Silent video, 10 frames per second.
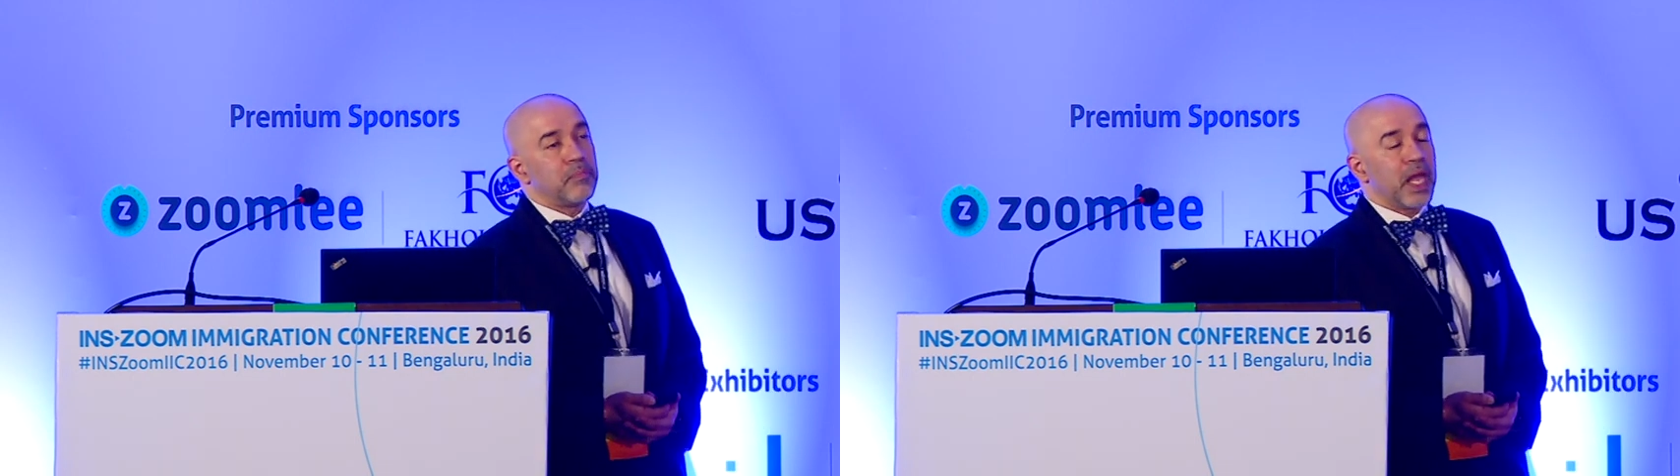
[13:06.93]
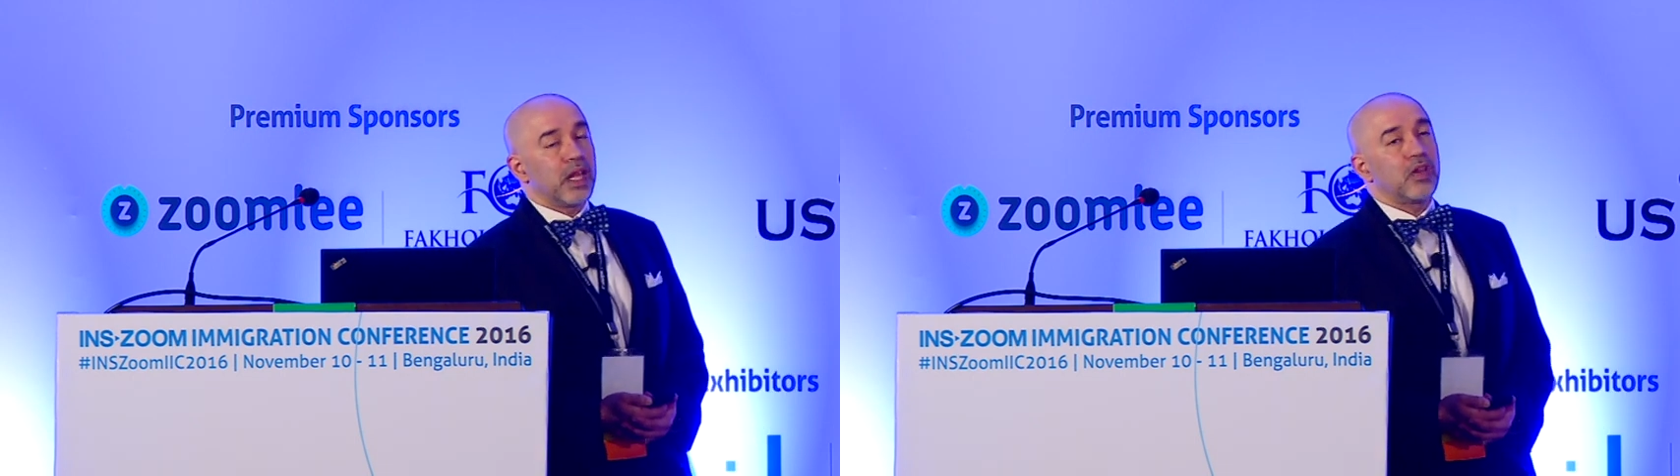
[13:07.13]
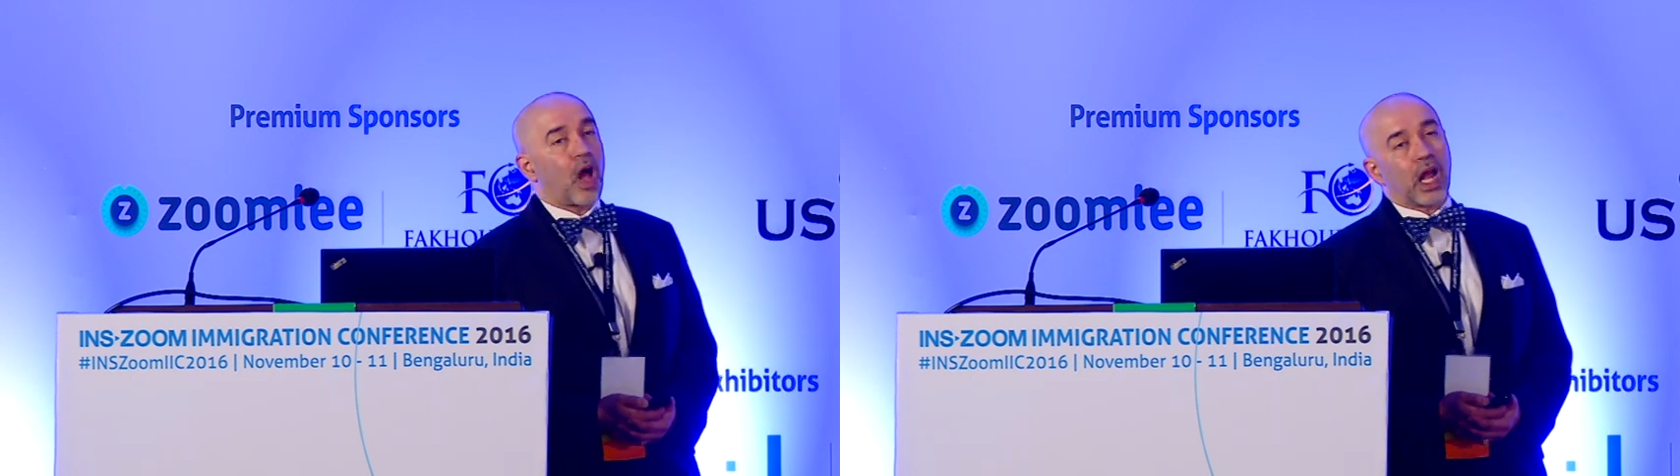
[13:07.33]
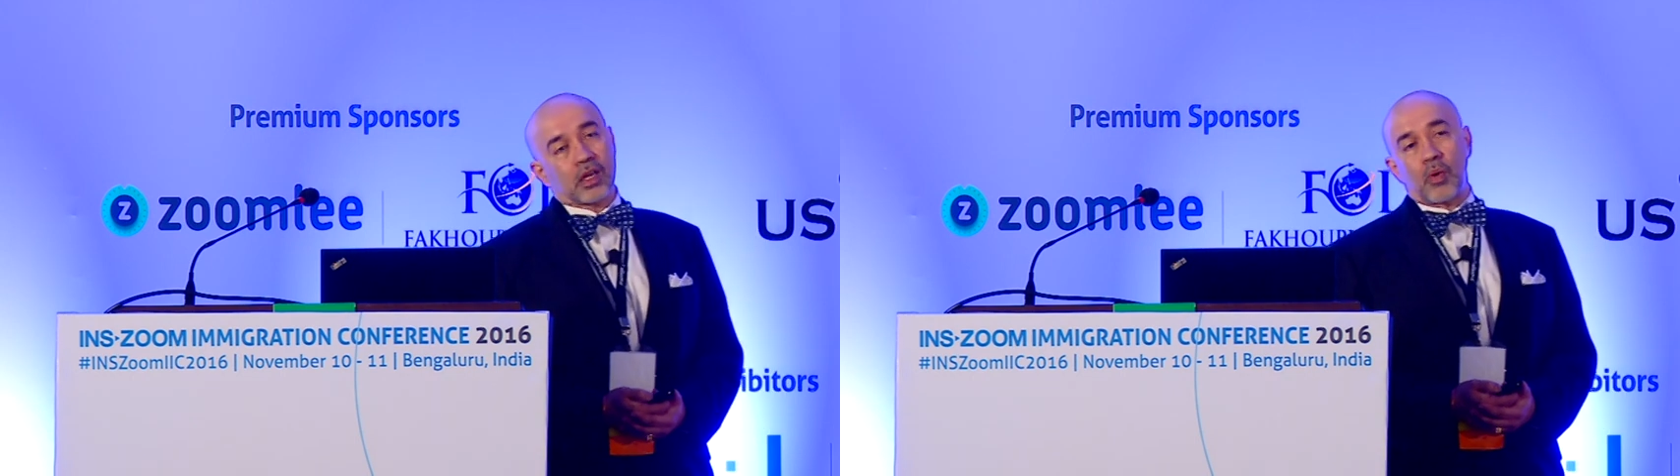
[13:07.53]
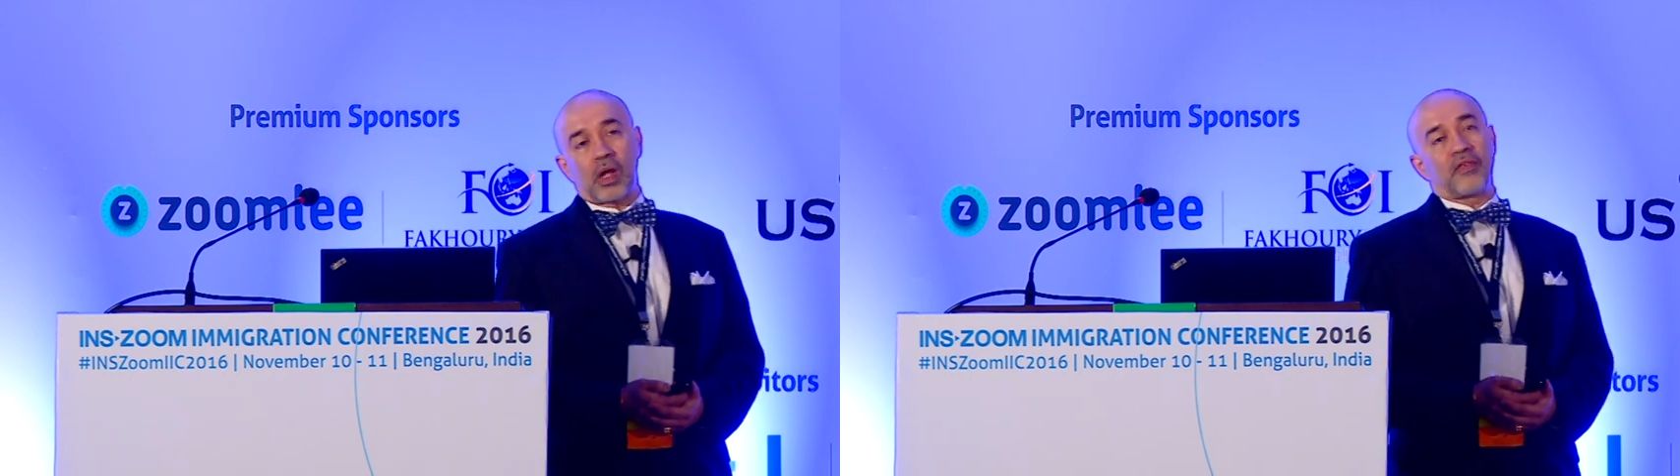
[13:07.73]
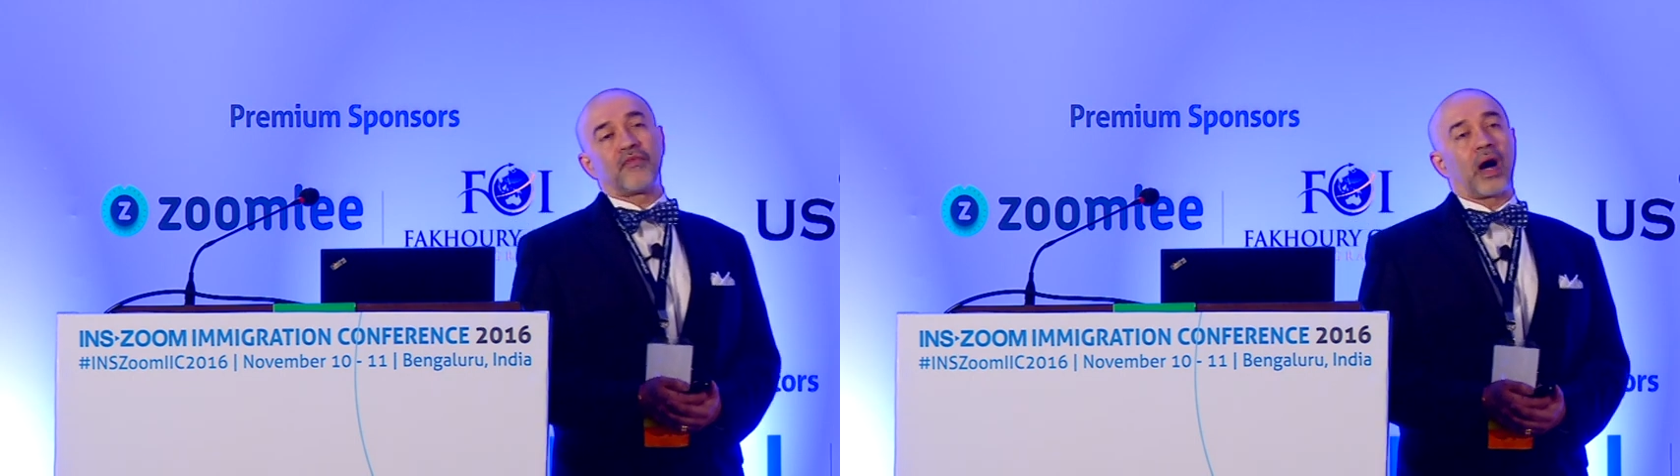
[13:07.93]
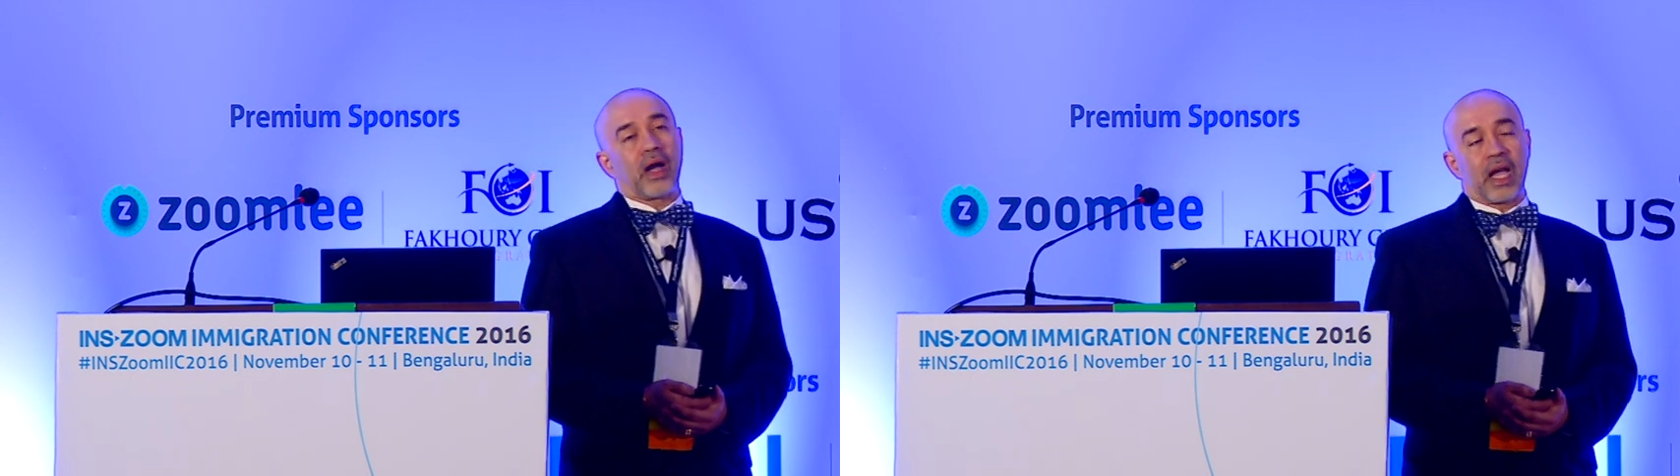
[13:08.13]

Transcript: may not qualify